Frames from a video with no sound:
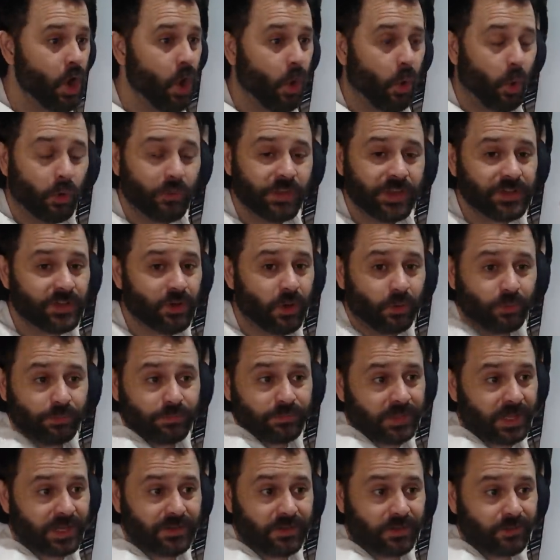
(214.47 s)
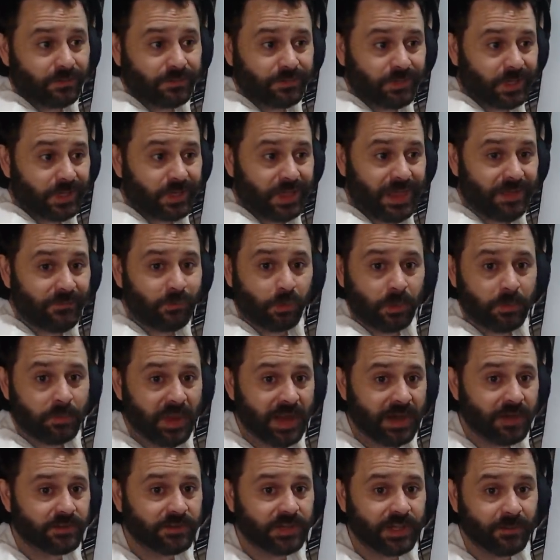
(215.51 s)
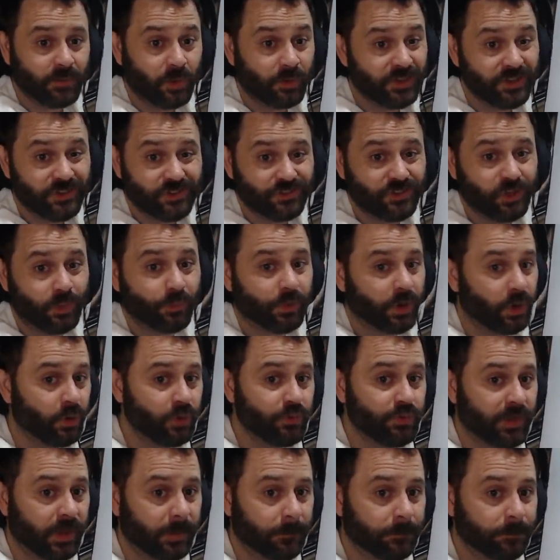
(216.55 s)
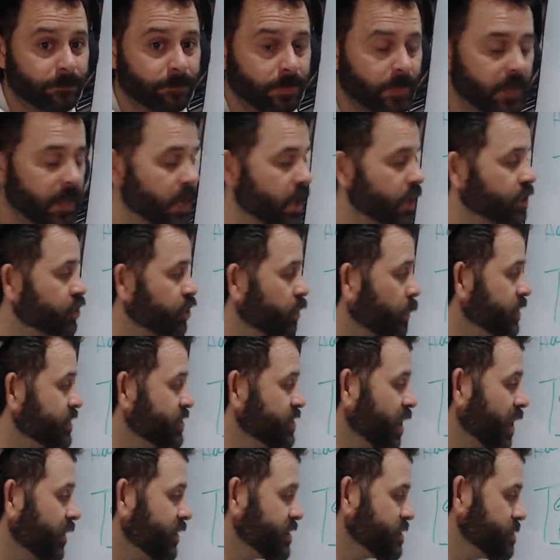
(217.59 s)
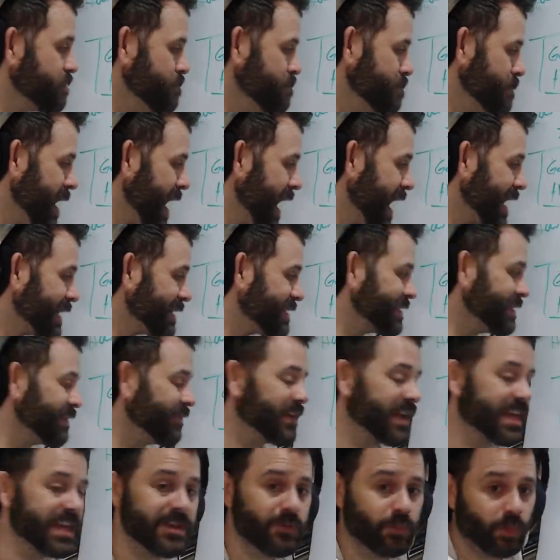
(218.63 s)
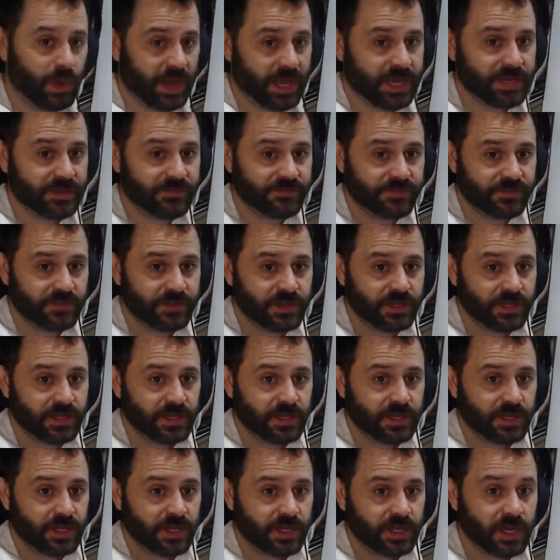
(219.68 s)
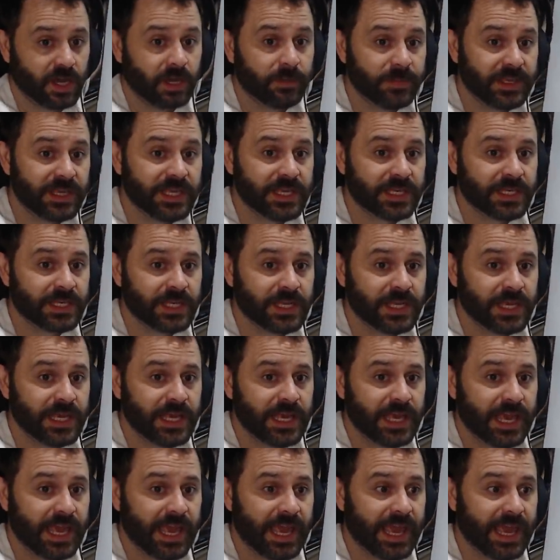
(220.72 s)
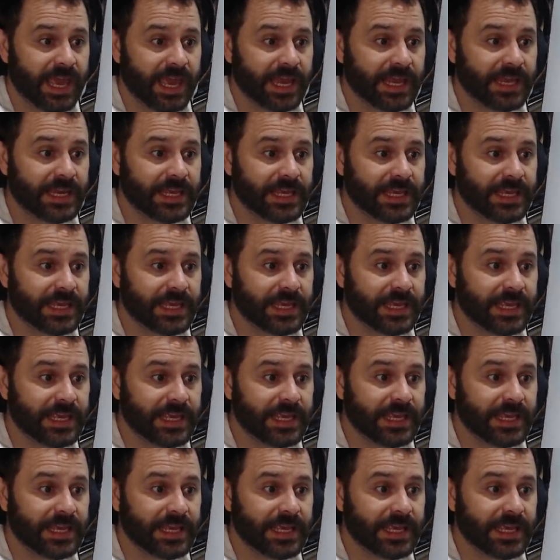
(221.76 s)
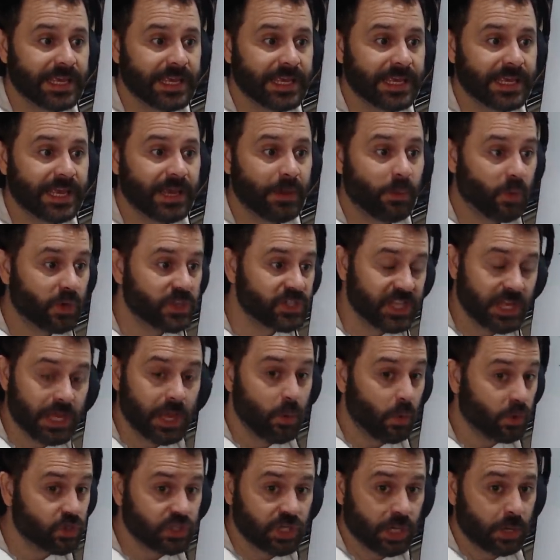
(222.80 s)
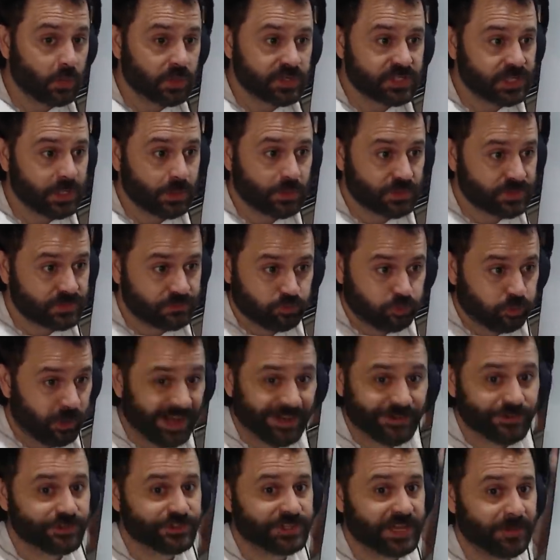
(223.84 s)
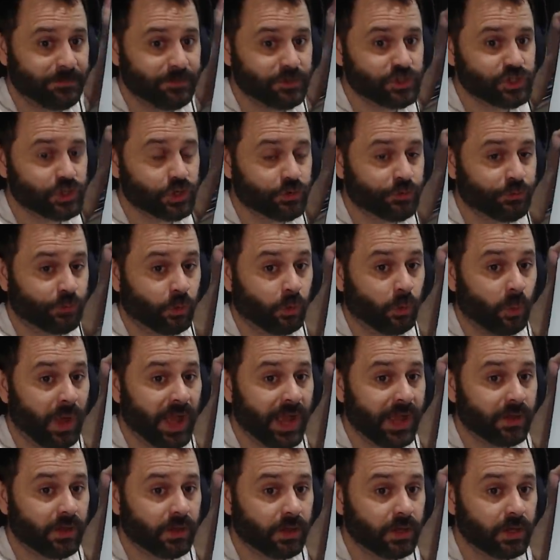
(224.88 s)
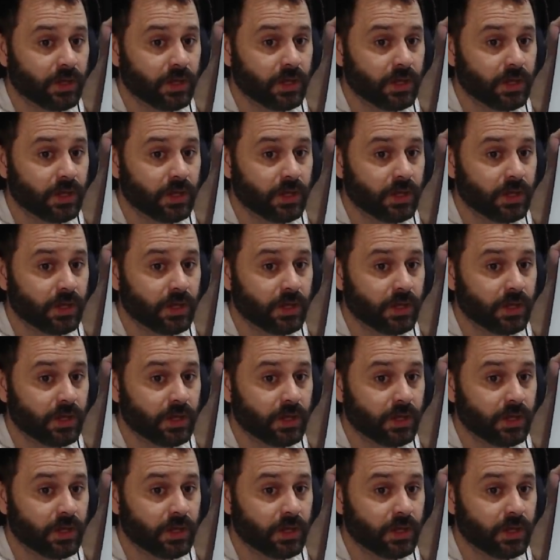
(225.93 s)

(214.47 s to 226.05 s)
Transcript: or they don't, they don't, they haven't repaired them, or they just don't own them. So we saw this massive heat wave come in, and it was, it was, it was, it was record temperatures for a while.